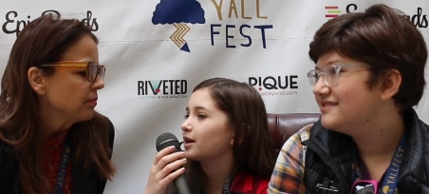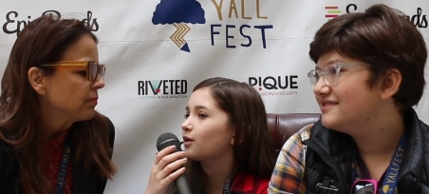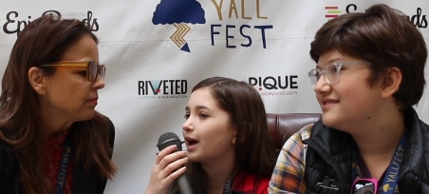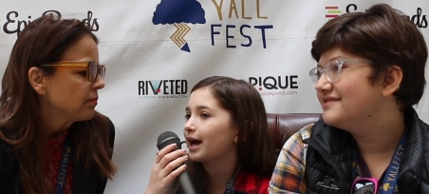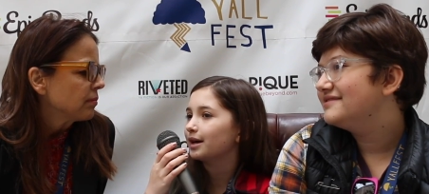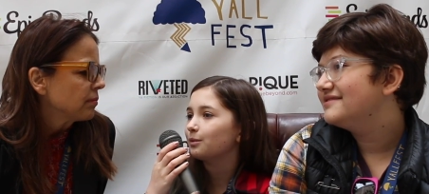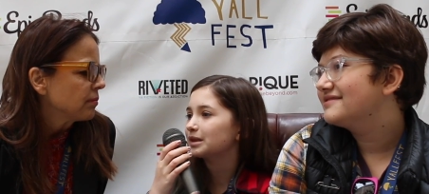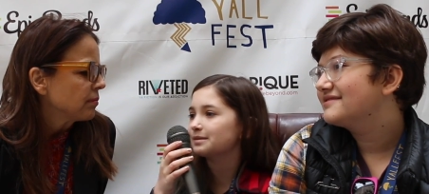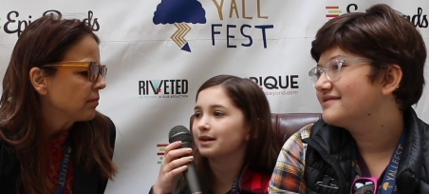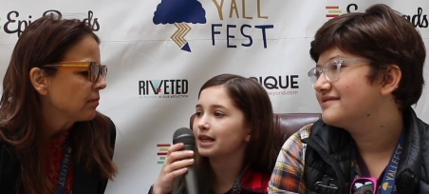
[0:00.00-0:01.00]
Speaker 1: like, okay,
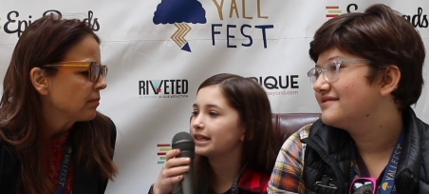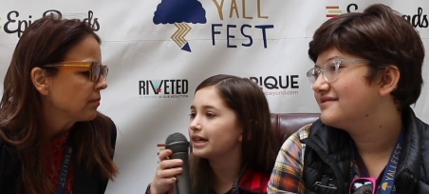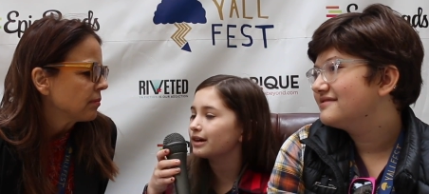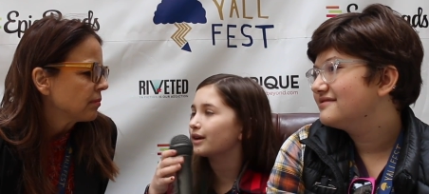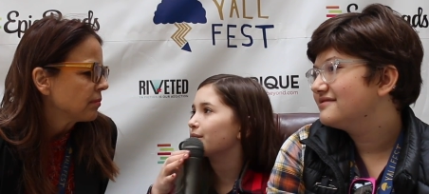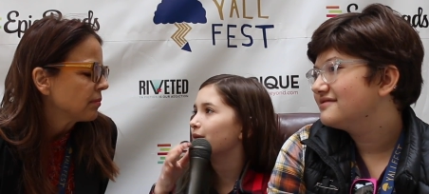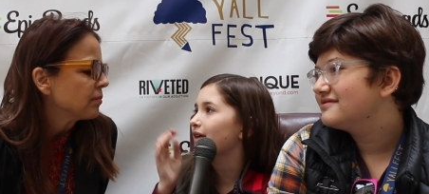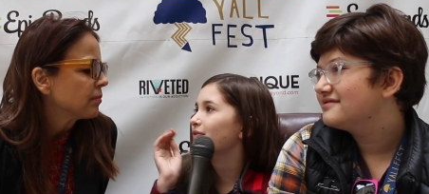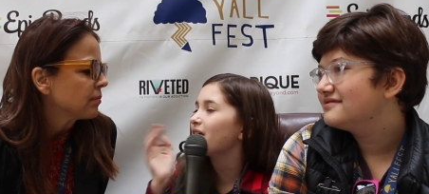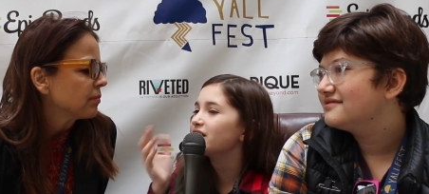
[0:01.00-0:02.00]
what's my line here? And then
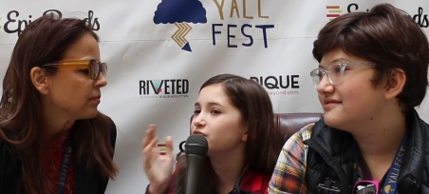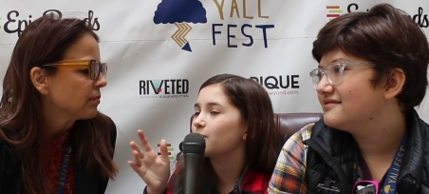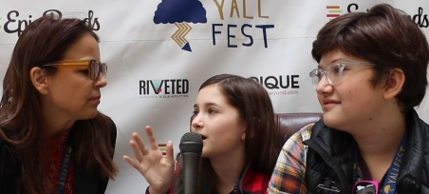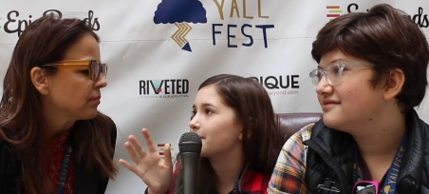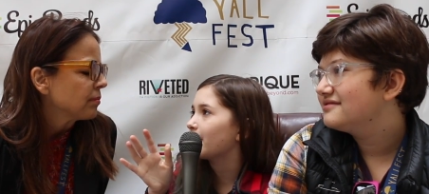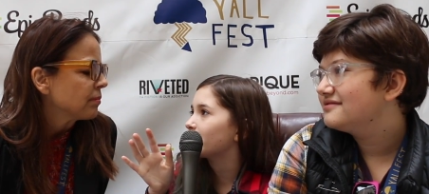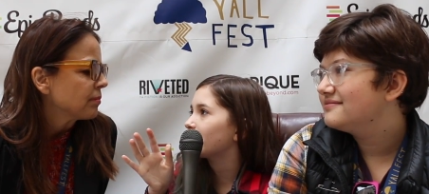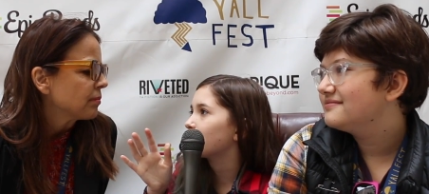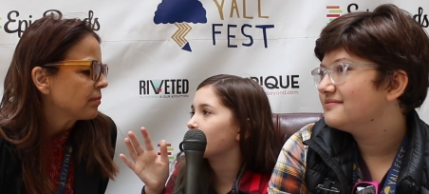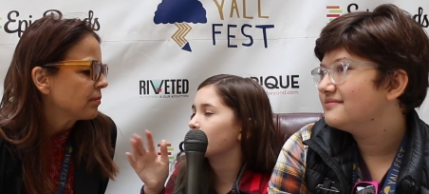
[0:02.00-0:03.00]
when I think too hard about
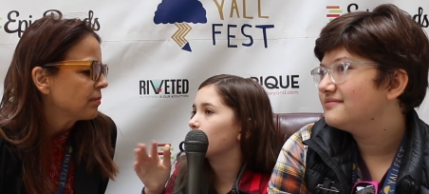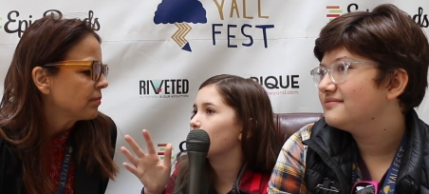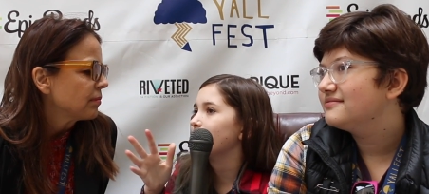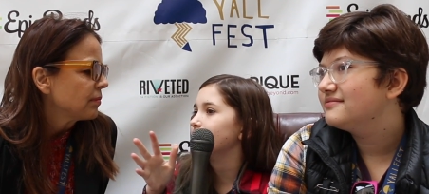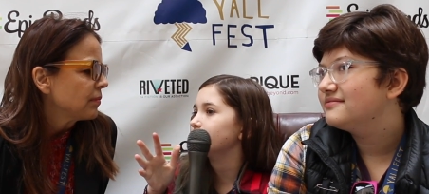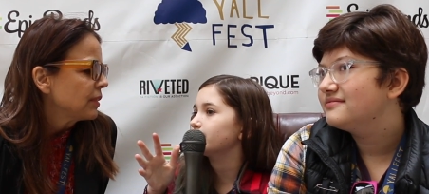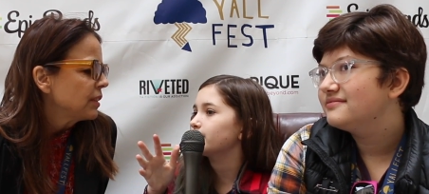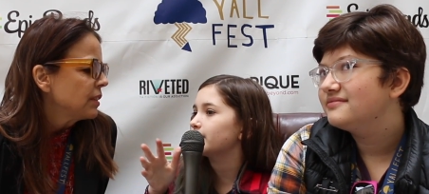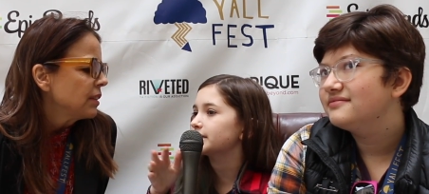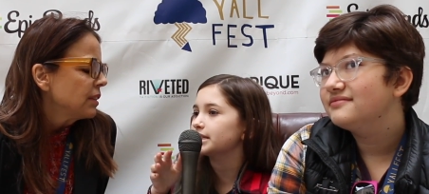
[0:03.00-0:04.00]
it, I'm like, wait,
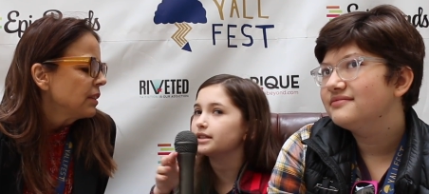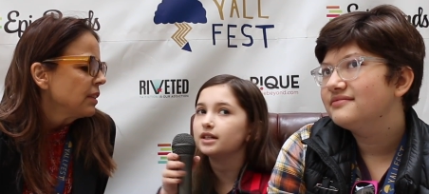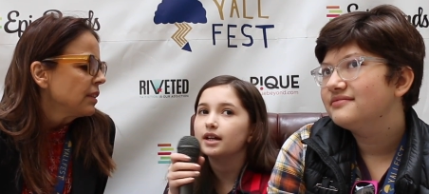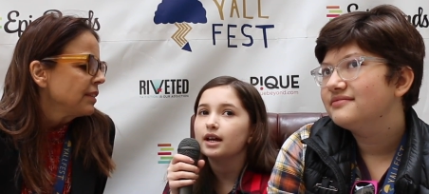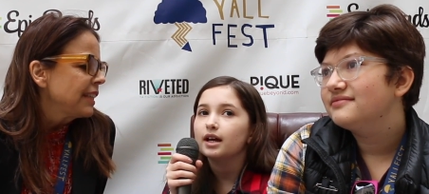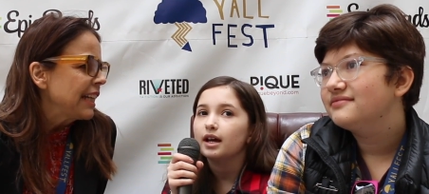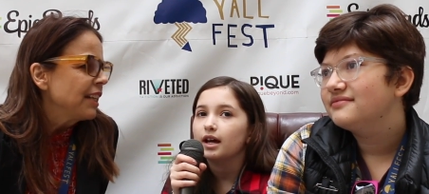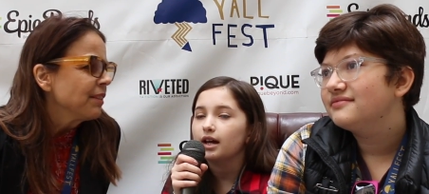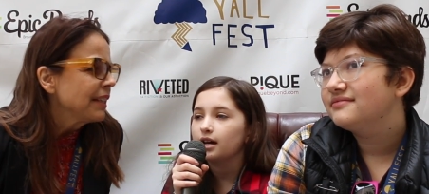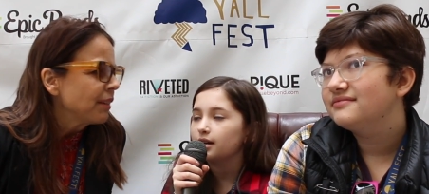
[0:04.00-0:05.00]
what is it?
Speaker 2: Did
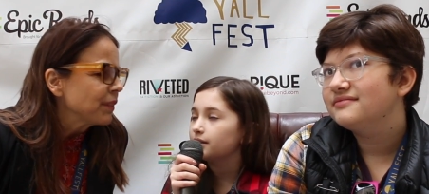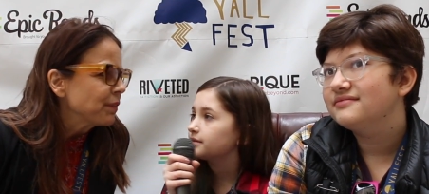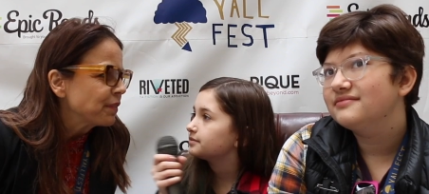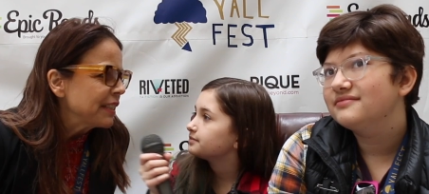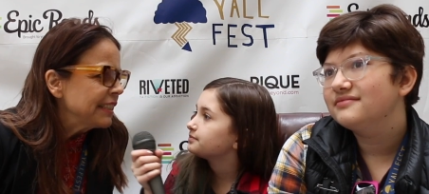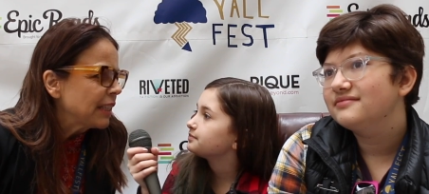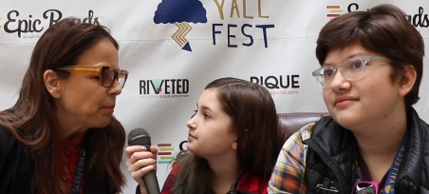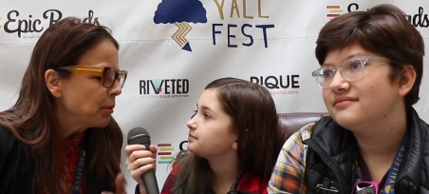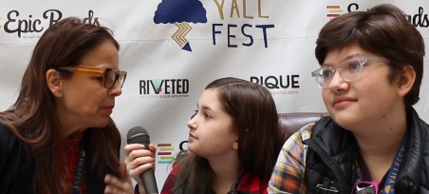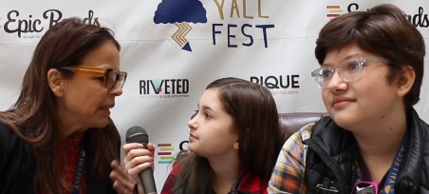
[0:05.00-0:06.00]
anyone ever freeze
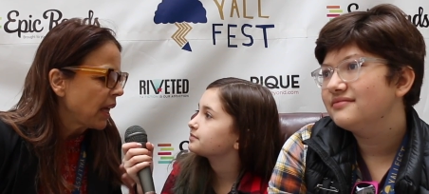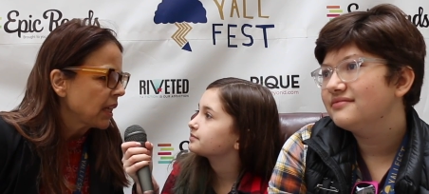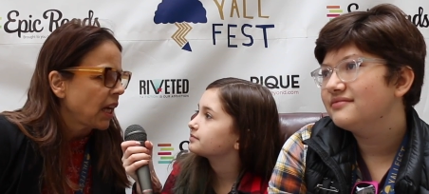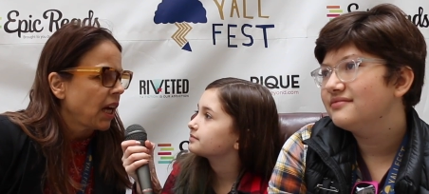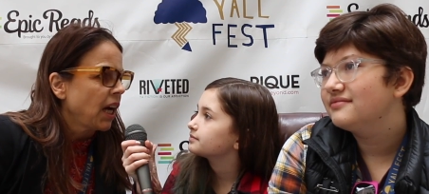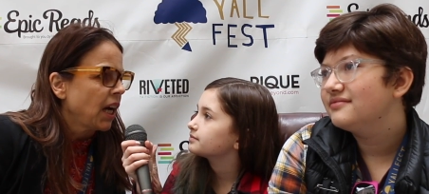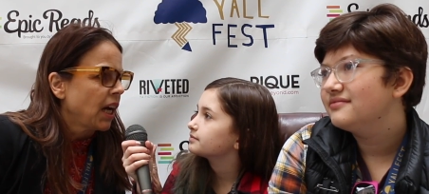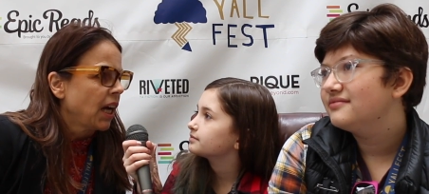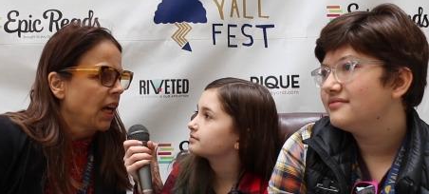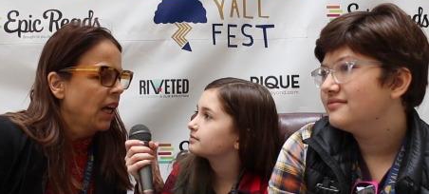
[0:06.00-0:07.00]
up and be like,
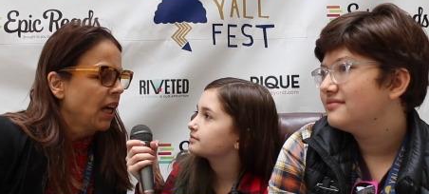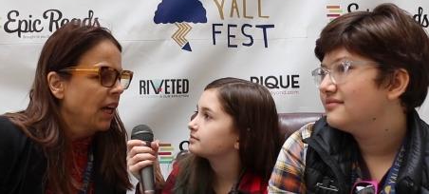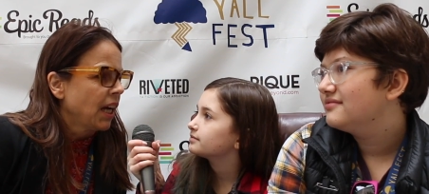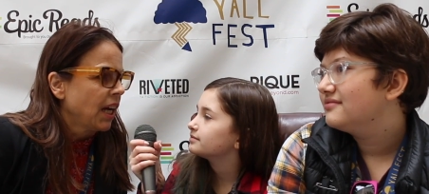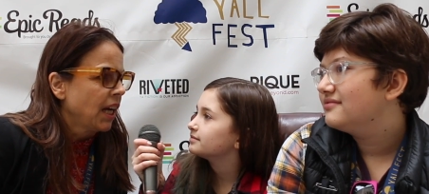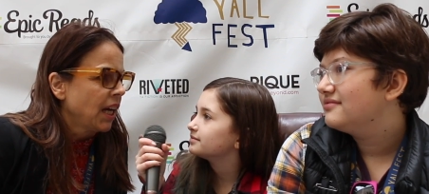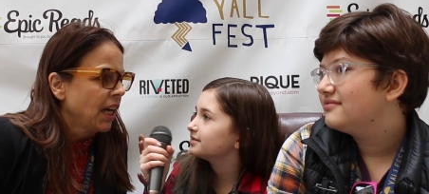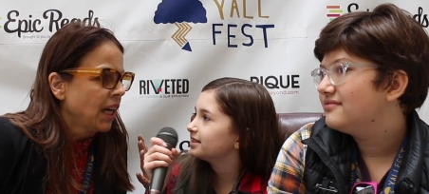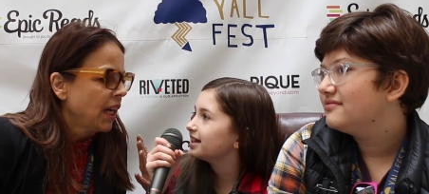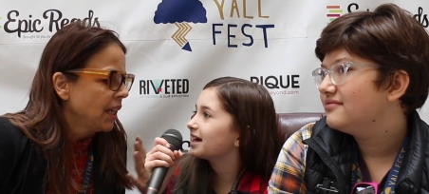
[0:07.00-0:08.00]
ah, uh,
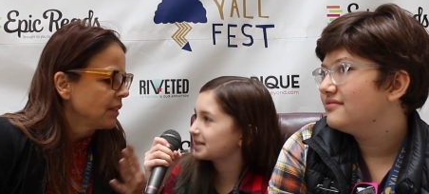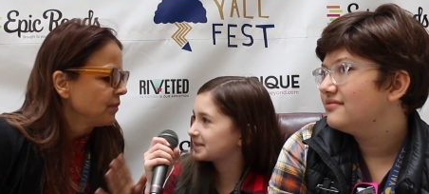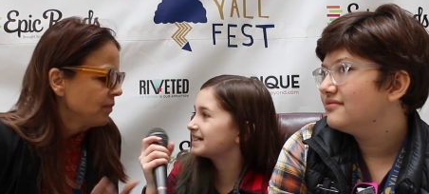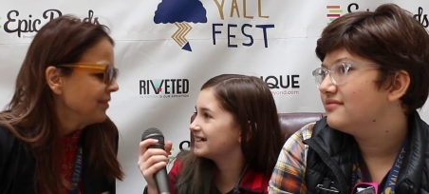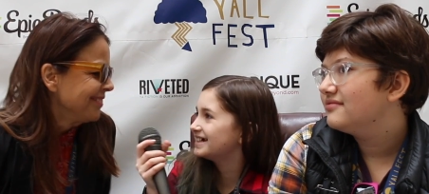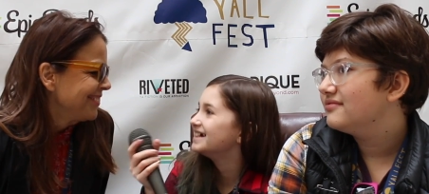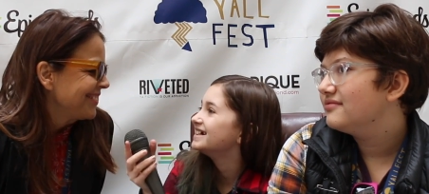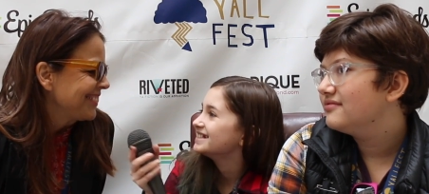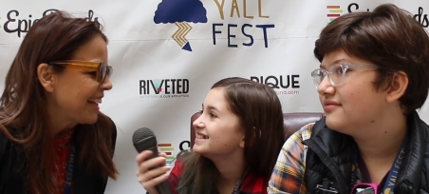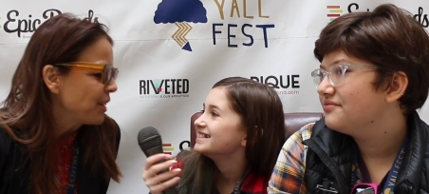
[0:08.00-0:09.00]
ah, uh, uh. Yes.
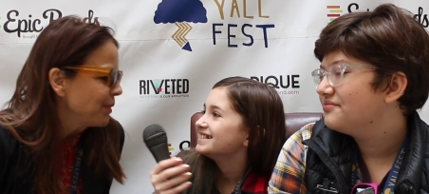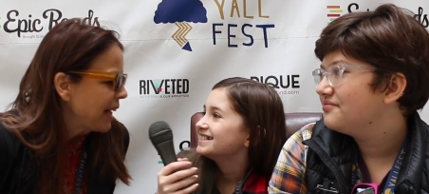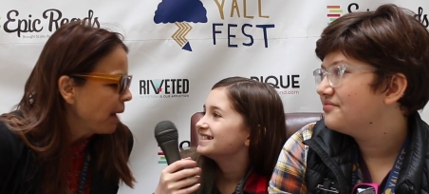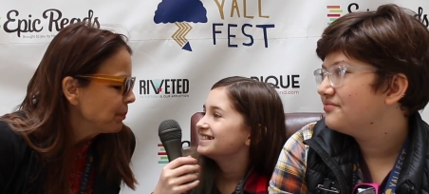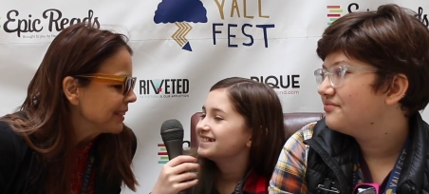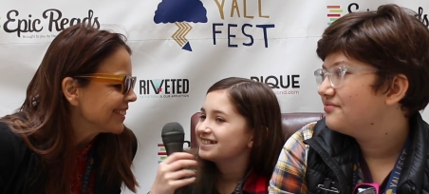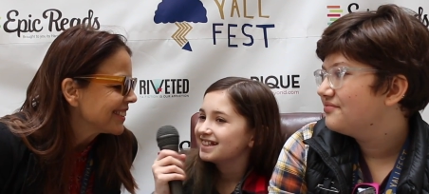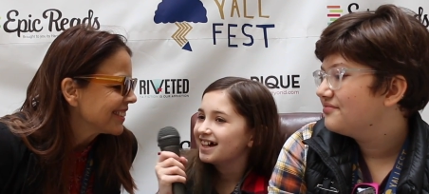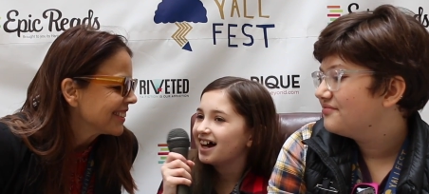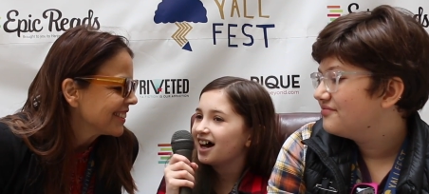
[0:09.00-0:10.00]
And then what
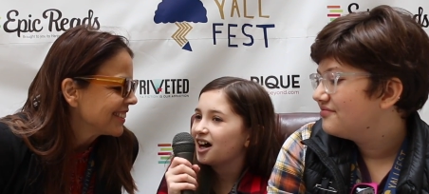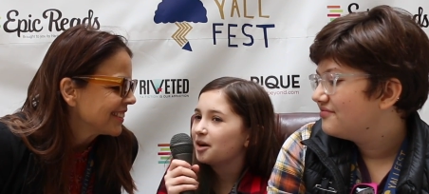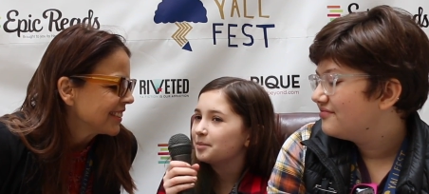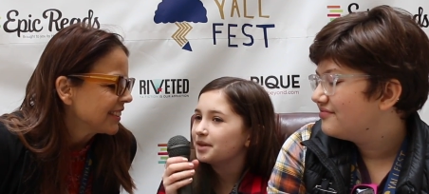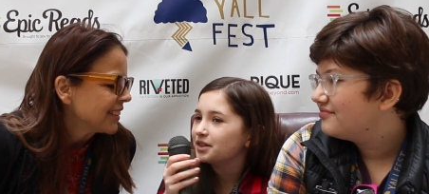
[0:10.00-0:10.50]
happens?
Speaker 1: Um,